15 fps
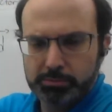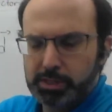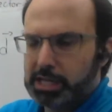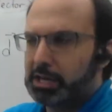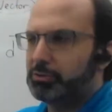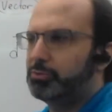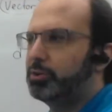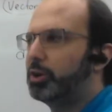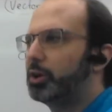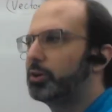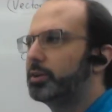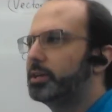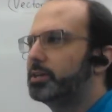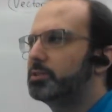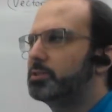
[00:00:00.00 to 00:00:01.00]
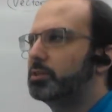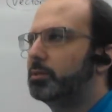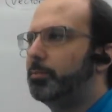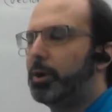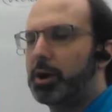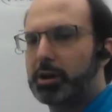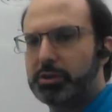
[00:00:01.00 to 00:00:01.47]
How far is the
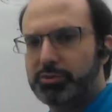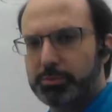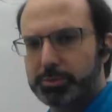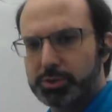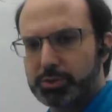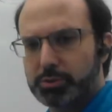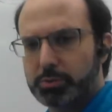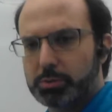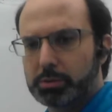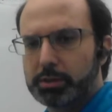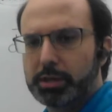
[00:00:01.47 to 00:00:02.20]
park from the school?